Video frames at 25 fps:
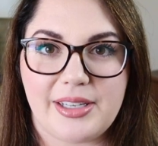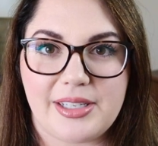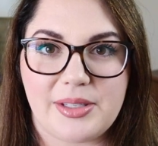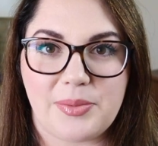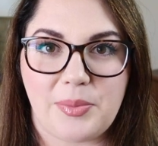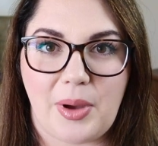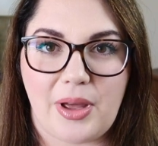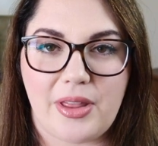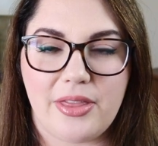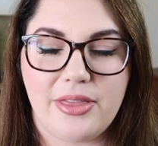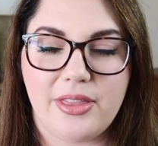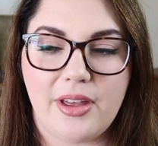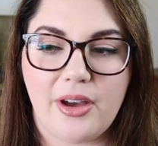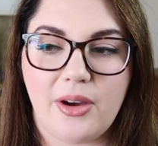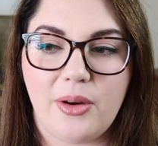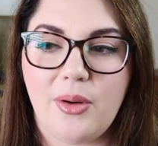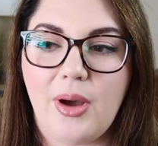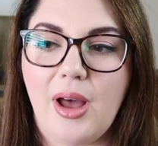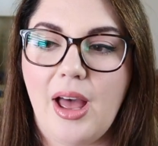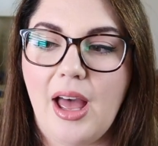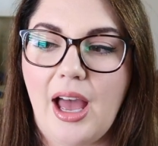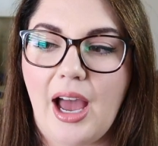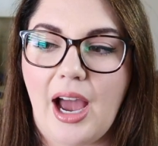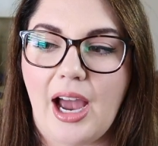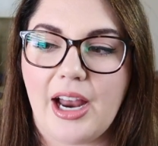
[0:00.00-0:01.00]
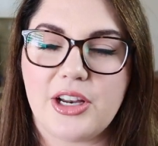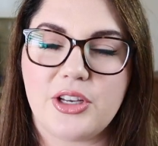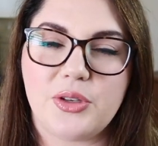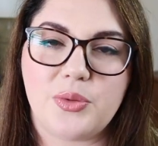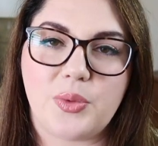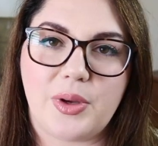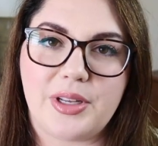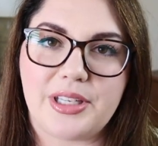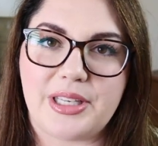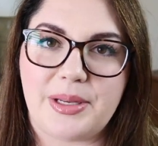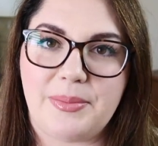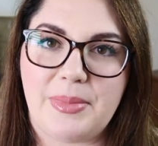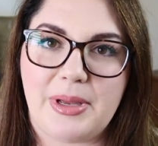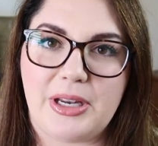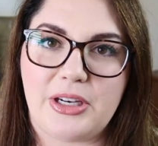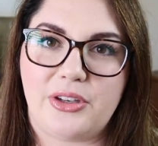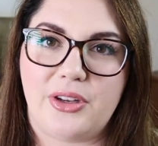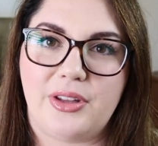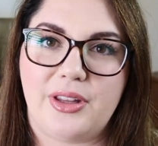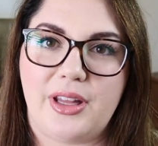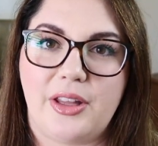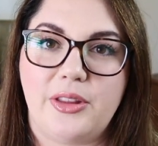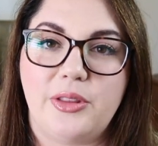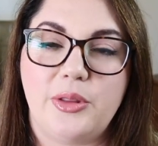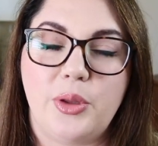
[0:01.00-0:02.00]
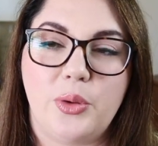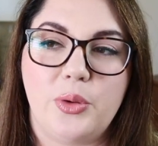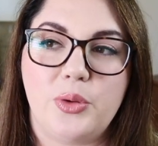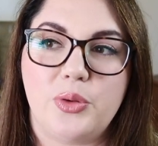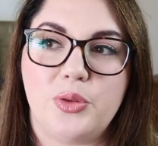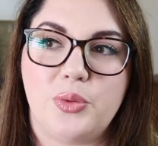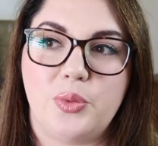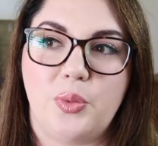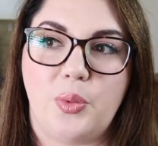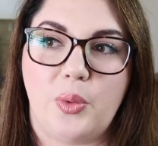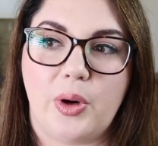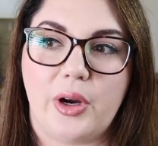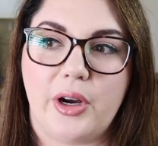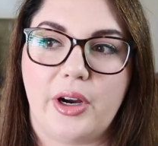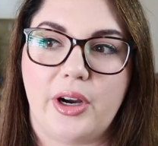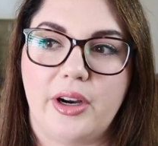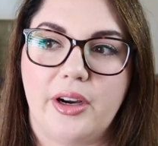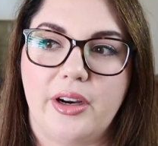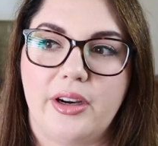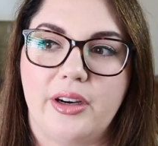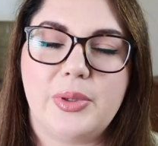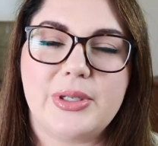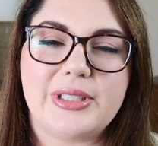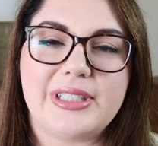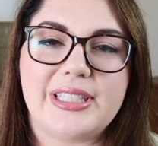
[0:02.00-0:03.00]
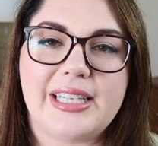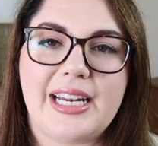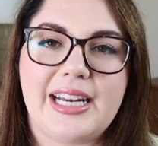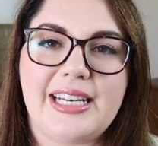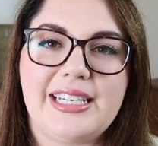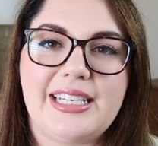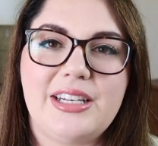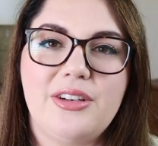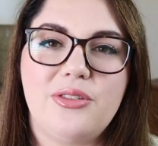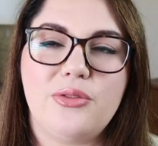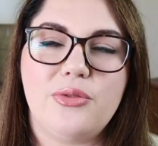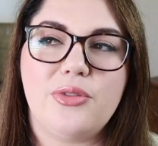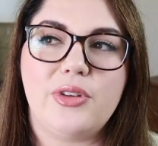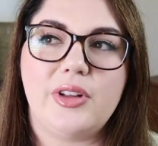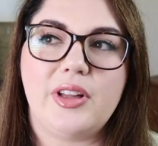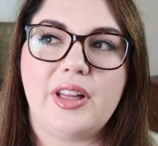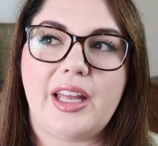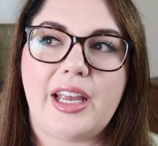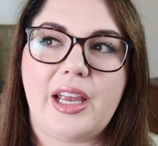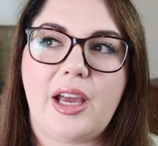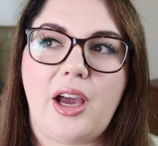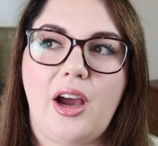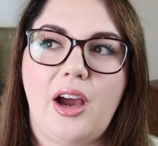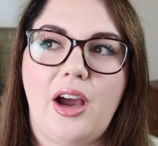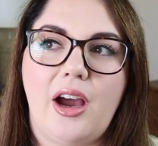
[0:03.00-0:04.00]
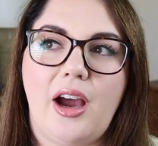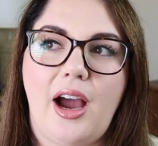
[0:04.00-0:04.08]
this month, though. I just wanted to mention that those were books that I didn't feel like